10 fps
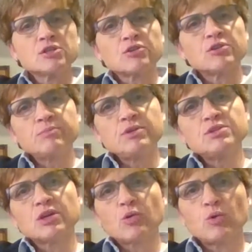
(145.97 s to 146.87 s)
So the
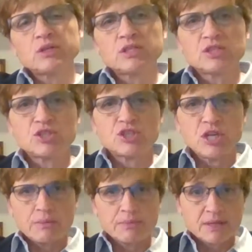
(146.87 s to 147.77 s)
music was
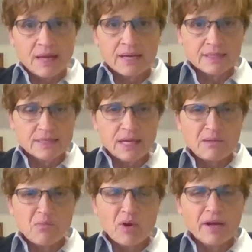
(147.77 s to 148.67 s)
shaped that
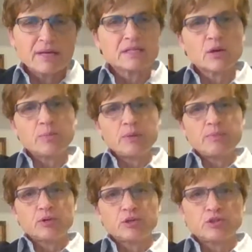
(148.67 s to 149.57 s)
same way so
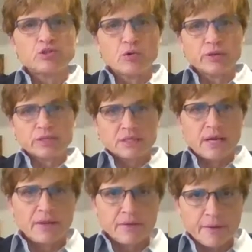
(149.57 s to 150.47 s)
people could join
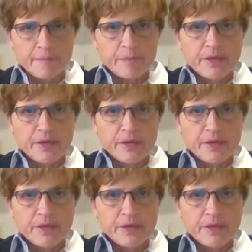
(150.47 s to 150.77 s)
together.